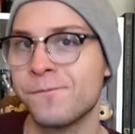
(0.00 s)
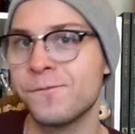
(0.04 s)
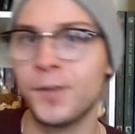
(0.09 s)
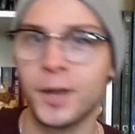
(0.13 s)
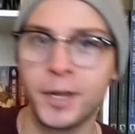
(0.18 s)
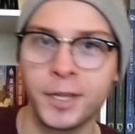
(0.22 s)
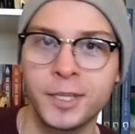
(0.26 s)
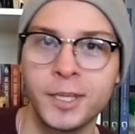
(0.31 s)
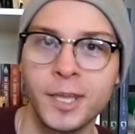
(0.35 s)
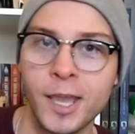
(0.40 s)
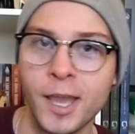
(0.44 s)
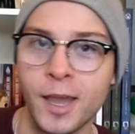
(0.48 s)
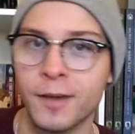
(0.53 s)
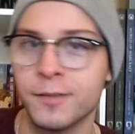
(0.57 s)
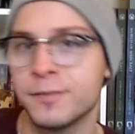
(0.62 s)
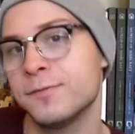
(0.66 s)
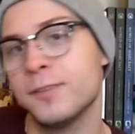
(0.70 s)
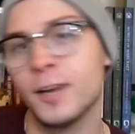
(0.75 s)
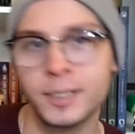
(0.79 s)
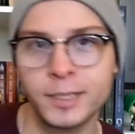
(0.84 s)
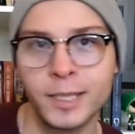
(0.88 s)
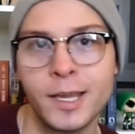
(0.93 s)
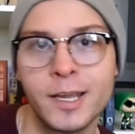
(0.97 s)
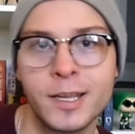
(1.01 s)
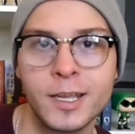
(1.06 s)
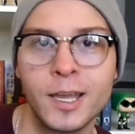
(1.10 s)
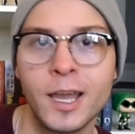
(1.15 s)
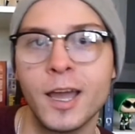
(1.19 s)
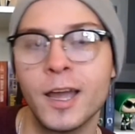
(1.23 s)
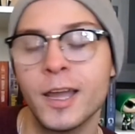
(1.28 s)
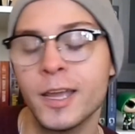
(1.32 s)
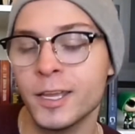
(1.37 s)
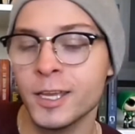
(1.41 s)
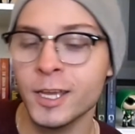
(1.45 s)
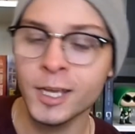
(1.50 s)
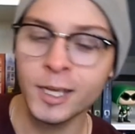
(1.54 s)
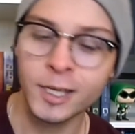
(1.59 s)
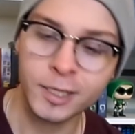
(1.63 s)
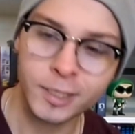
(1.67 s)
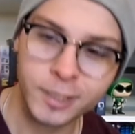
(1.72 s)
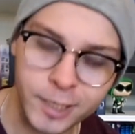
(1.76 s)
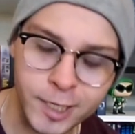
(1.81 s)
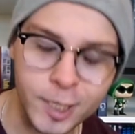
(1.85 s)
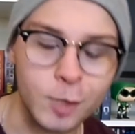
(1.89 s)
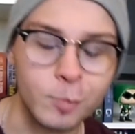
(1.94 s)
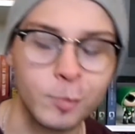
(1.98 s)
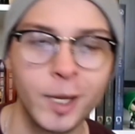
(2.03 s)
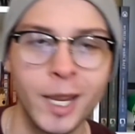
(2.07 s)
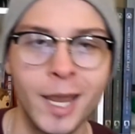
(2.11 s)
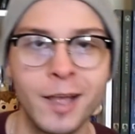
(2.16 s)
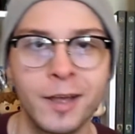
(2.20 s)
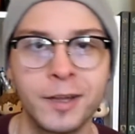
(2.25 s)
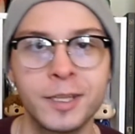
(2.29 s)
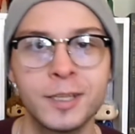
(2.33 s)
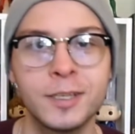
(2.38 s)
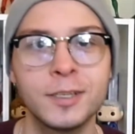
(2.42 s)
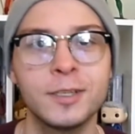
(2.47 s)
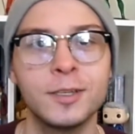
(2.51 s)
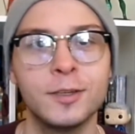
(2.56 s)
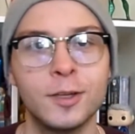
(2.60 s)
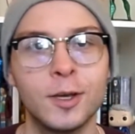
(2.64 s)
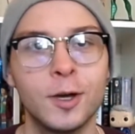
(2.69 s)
fuck that guy, get him, Kaladin,